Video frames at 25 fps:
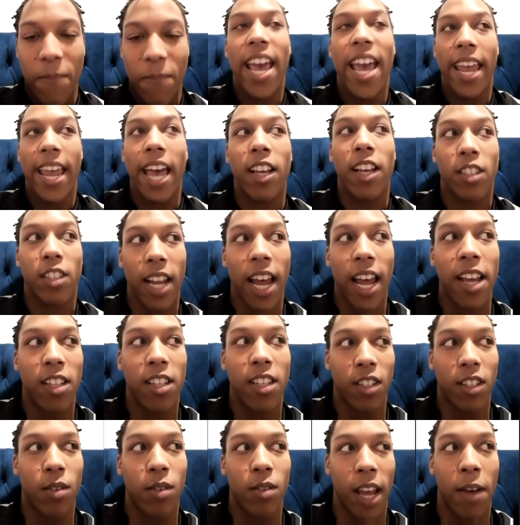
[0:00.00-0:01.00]
That's
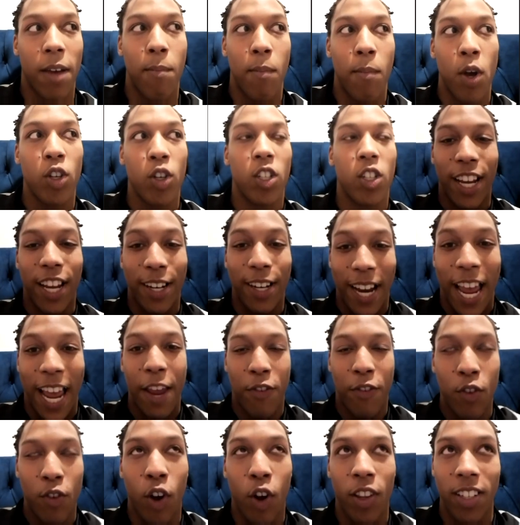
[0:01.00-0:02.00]
like most of it. Like
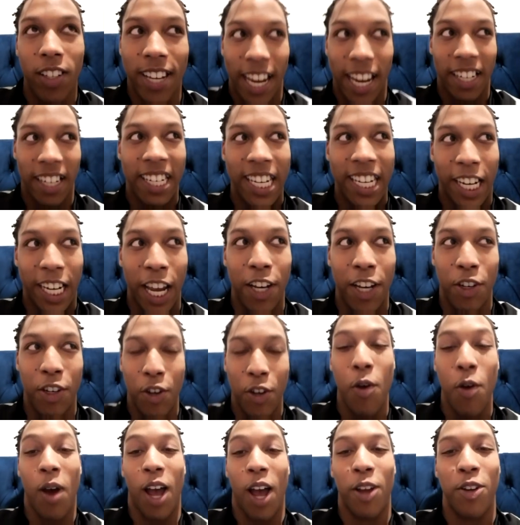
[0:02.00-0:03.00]
if you've got the technique and you
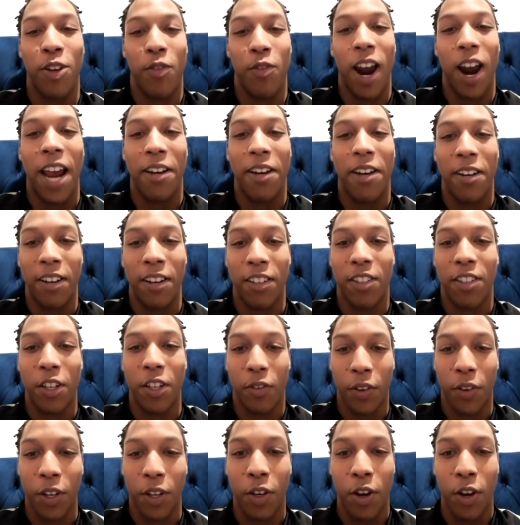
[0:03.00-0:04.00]
know how you ride and
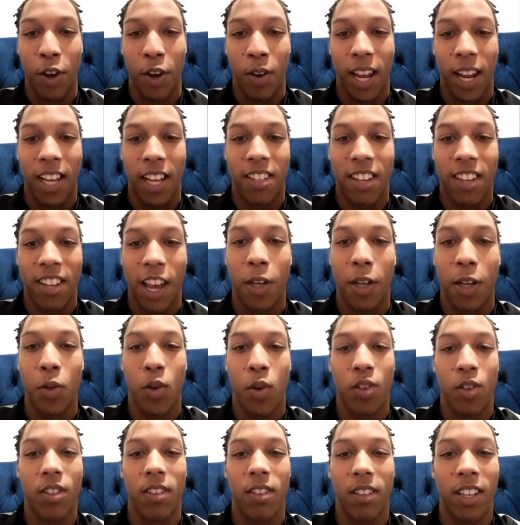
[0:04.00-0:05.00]
stuff and you know like certain
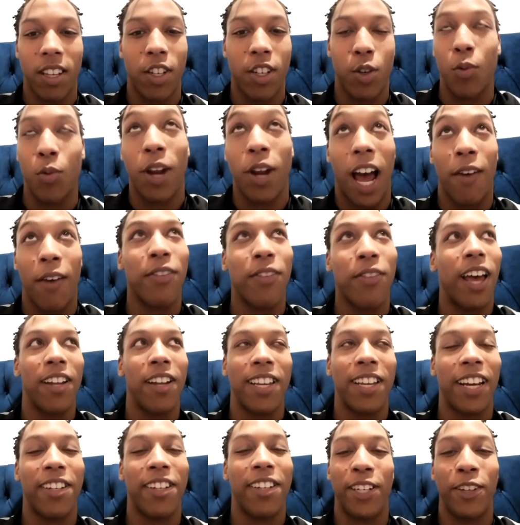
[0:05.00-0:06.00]
horses and things, you'll have that
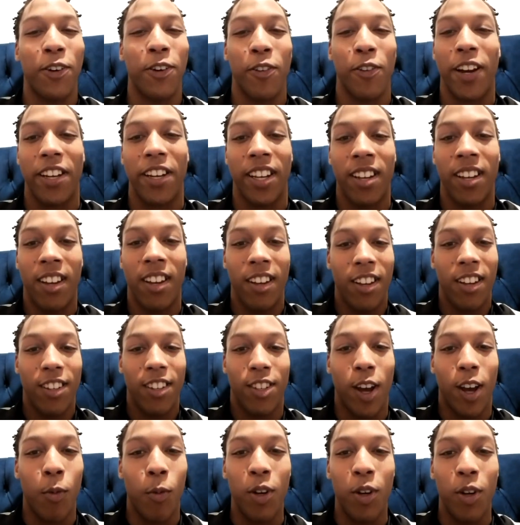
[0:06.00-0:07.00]
technique already.
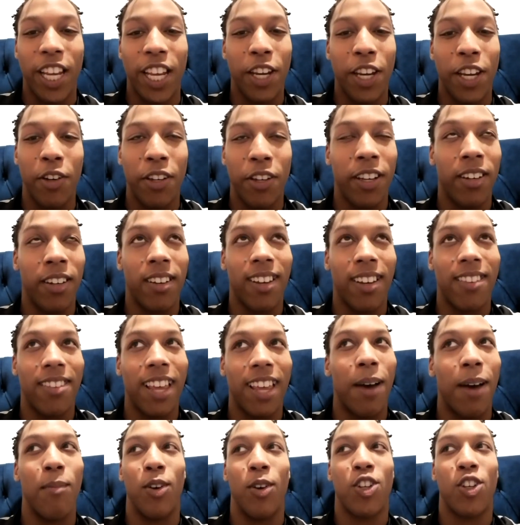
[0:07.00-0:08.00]
So I wouldn't say you need
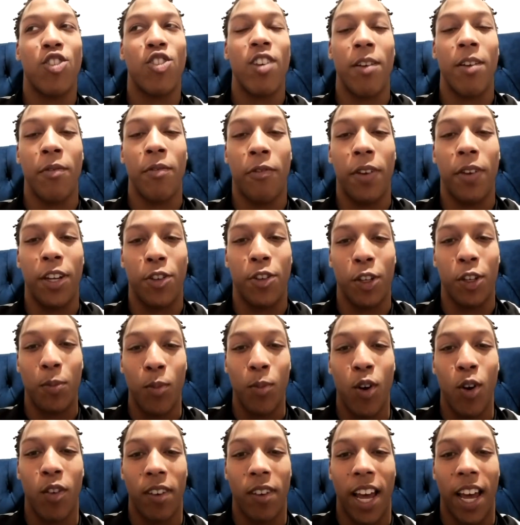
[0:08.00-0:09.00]
that much strength. It's just
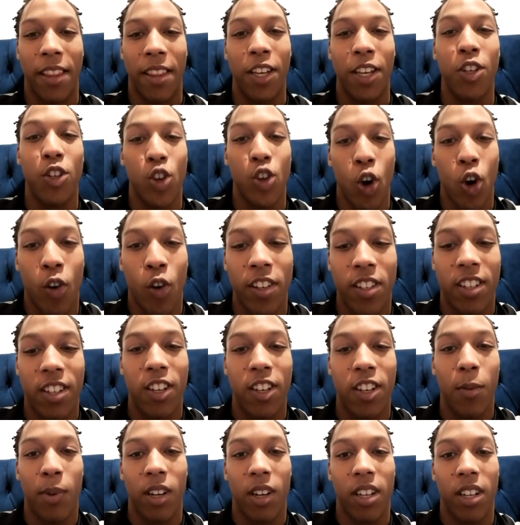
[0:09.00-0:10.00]
more of like the endurance in
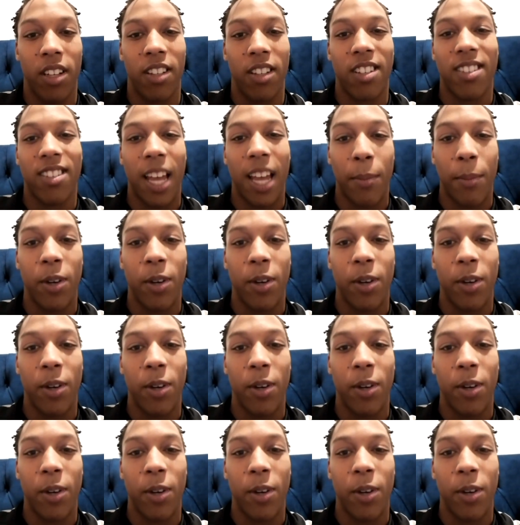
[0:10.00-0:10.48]
your body and the stamina.